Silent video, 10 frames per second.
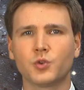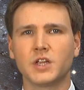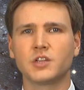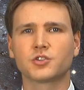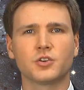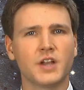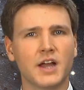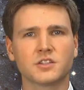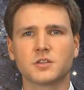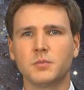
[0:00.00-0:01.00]
rings are
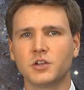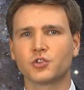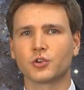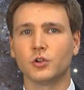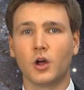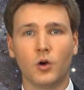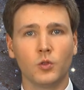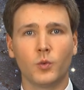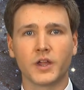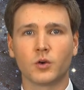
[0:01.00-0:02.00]
not symmetrical all
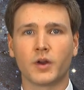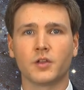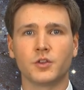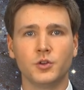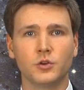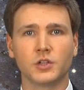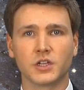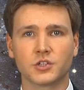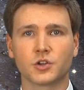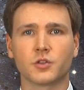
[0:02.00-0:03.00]
the way around the
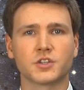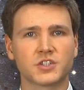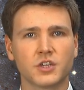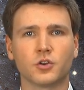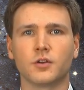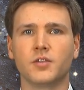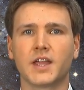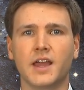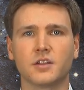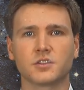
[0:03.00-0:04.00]
nucleus or the center of the
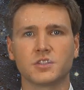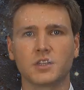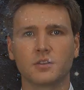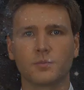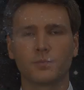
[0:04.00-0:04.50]
galaxy.